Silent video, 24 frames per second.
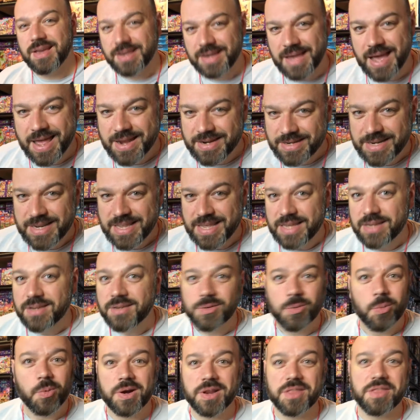Kind of neat.
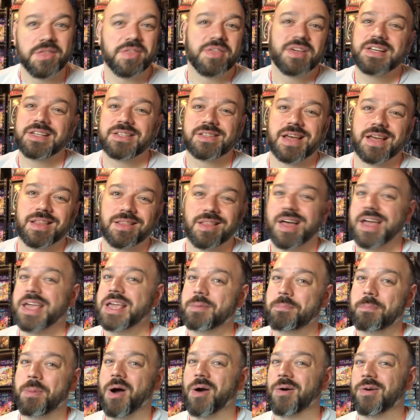One of the things I
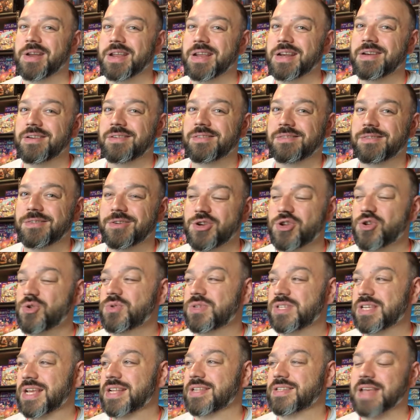like parting new
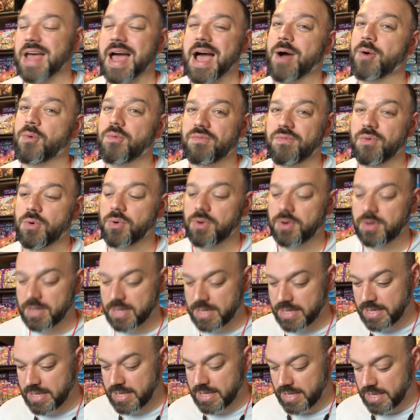sets out for
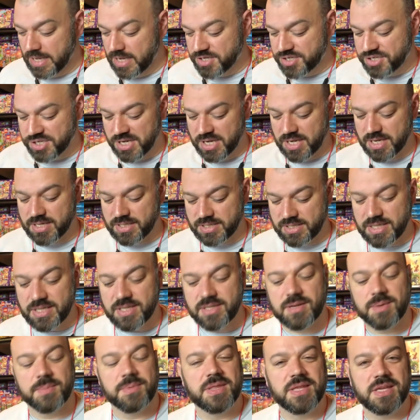is you get to see
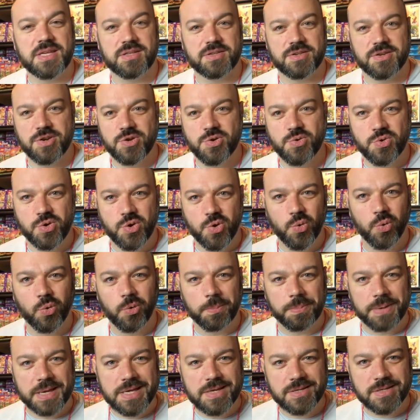some of these new
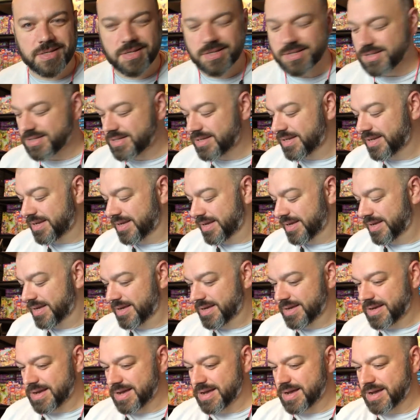cool pieces
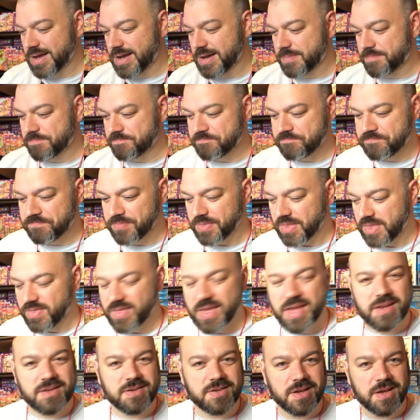
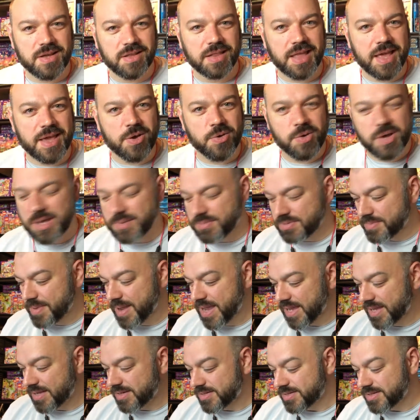that Lego keeps
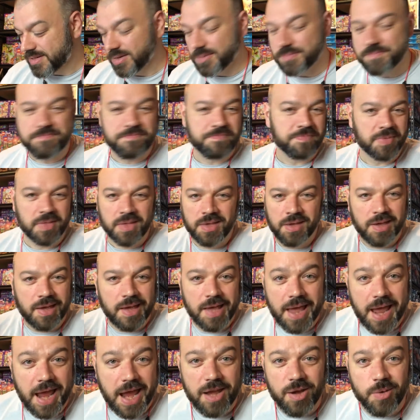making. So
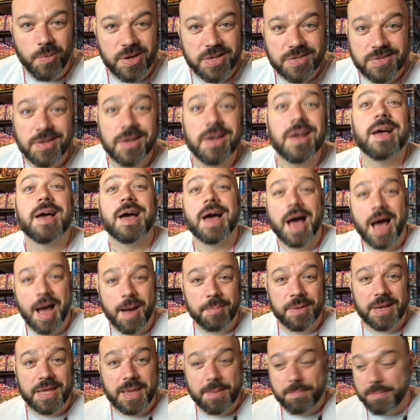anyways,
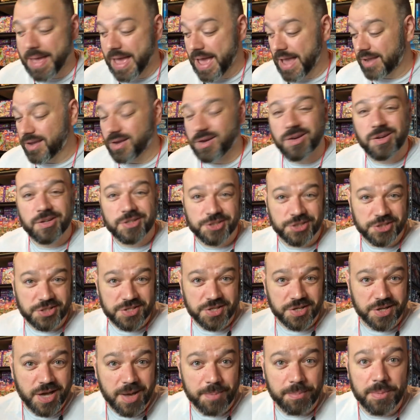I'm going to get back
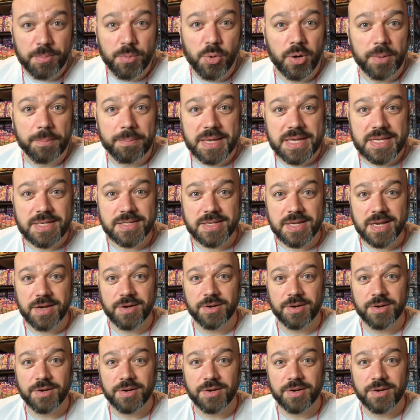just a couple more bins